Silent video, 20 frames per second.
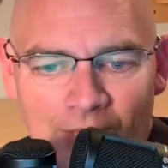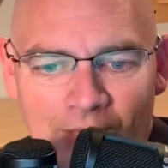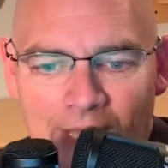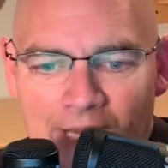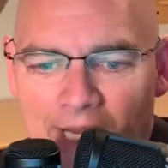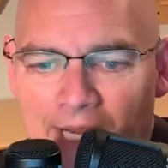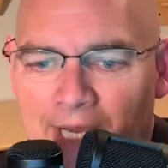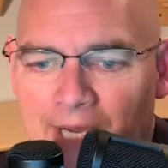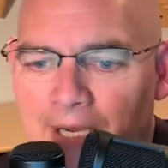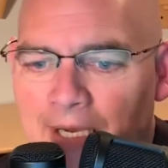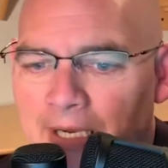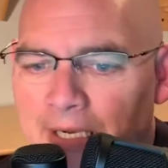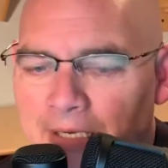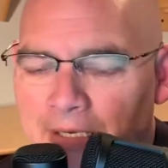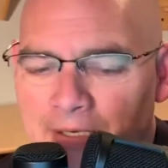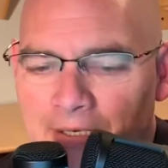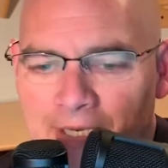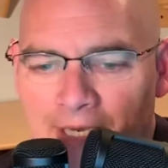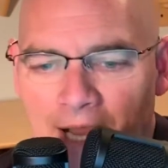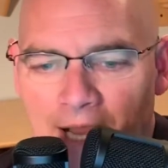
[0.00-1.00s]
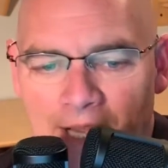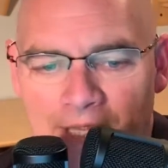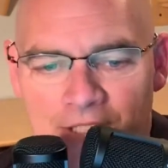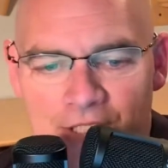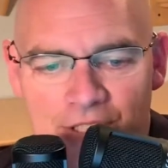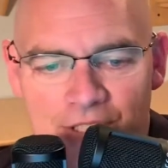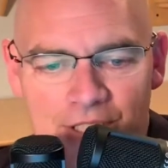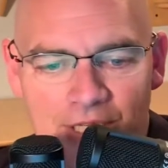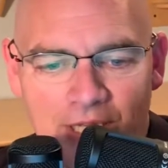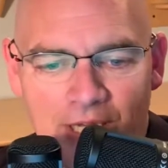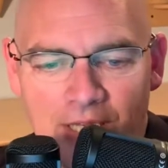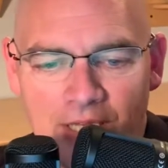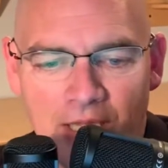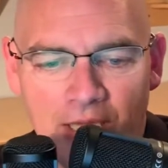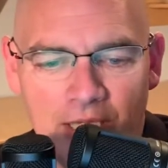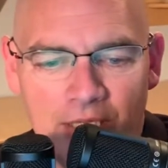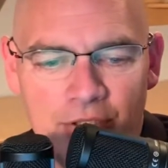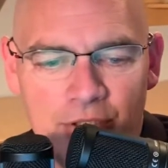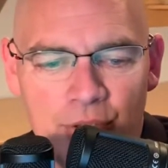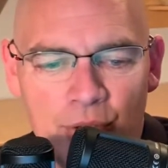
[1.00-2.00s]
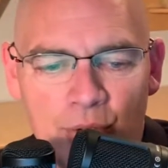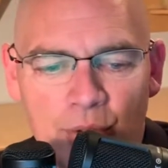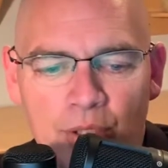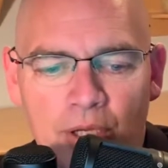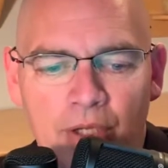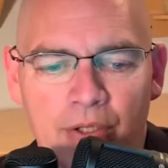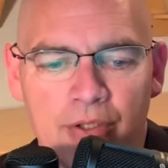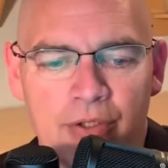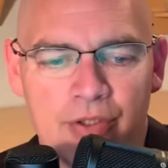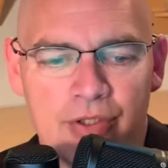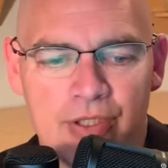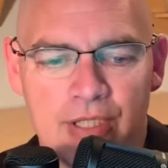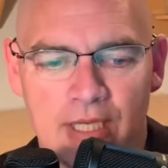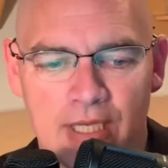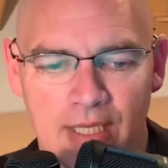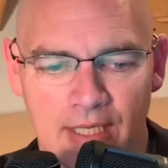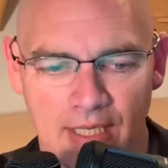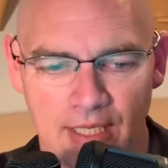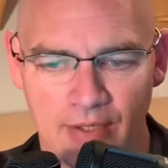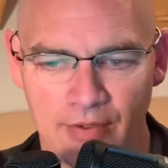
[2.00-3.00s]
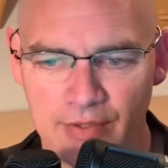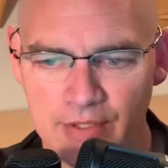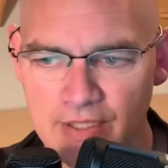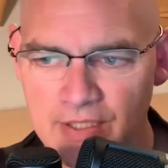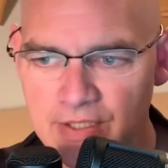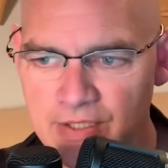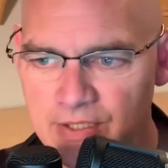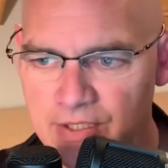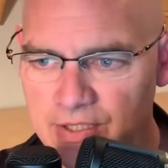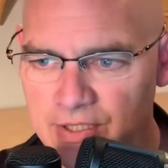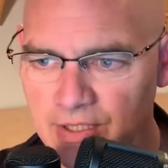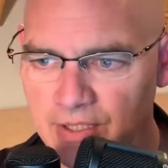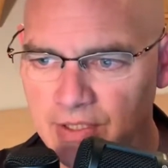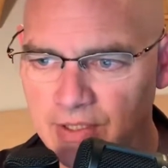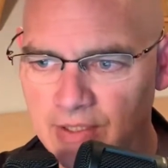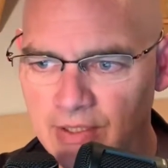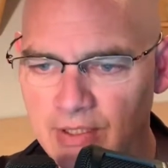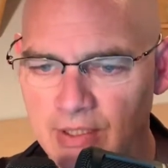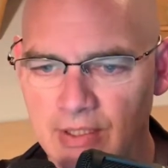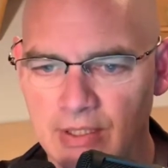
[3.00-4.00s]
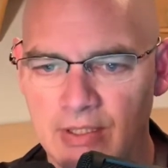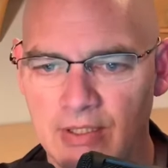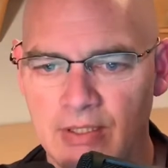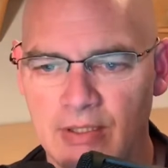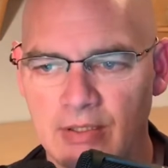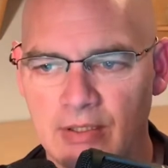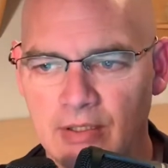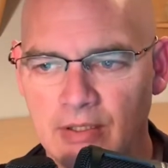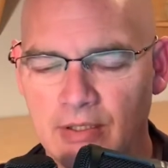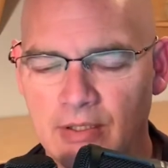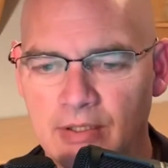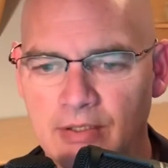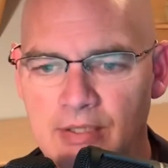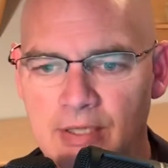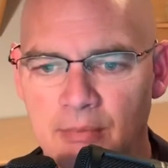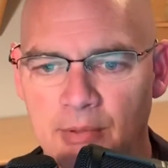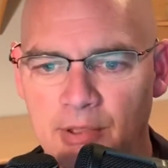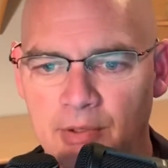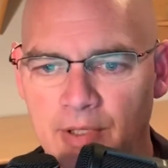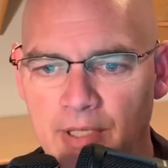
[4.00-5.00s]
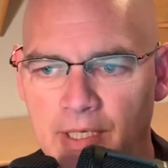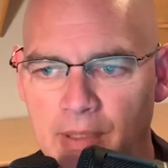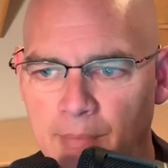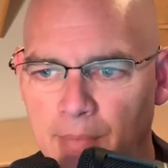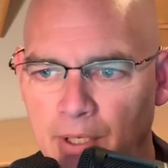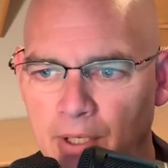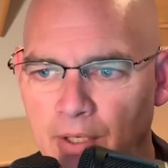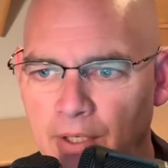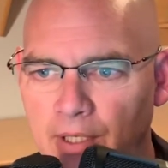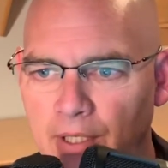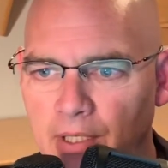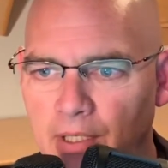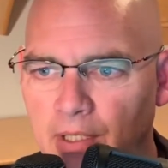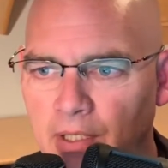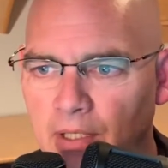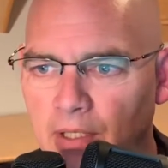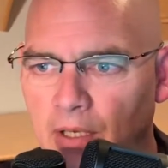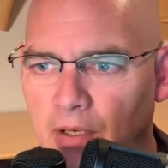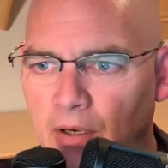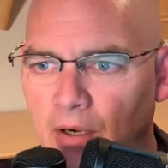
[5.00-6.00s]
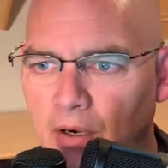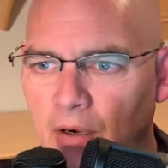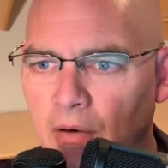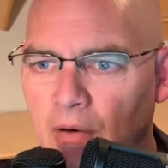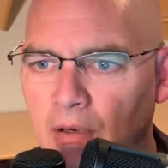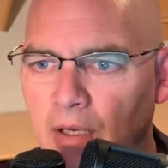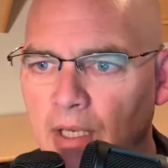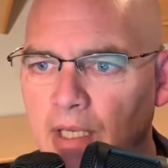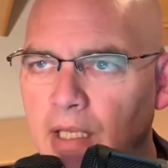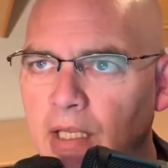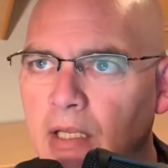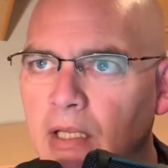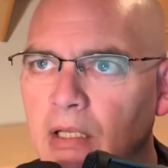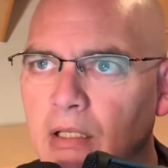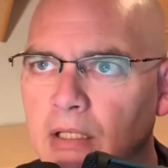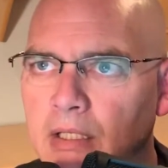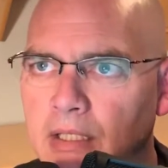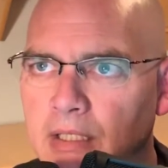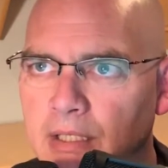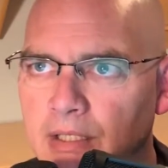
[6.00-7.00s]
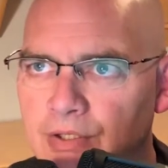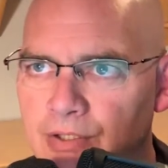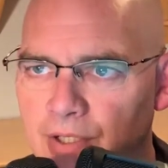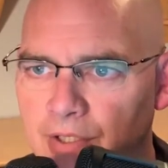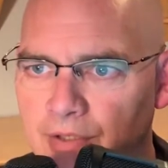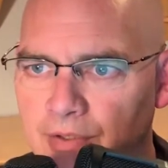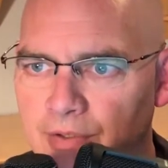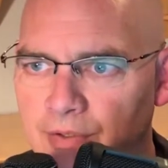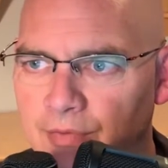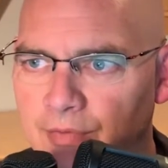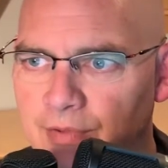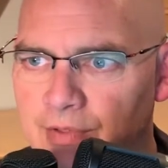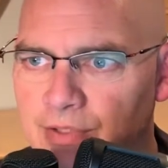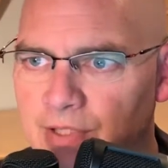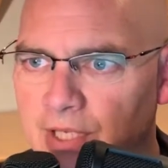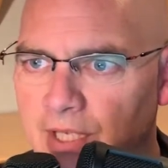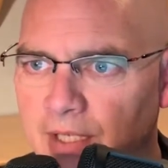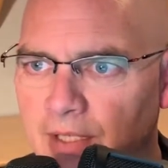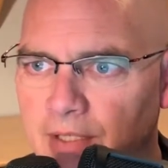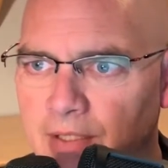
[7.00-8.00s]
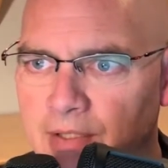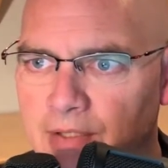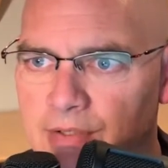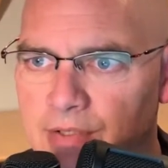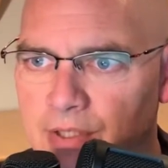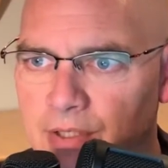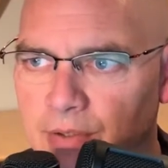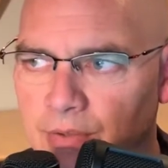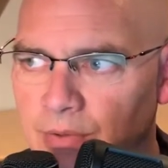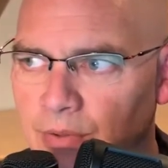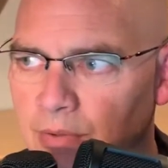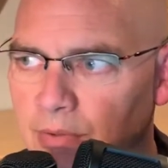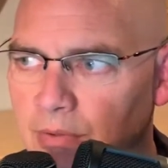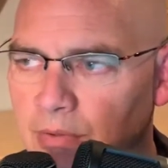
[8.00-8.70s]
I don't understand how the Democratic Party are killing each other as far as candidates go.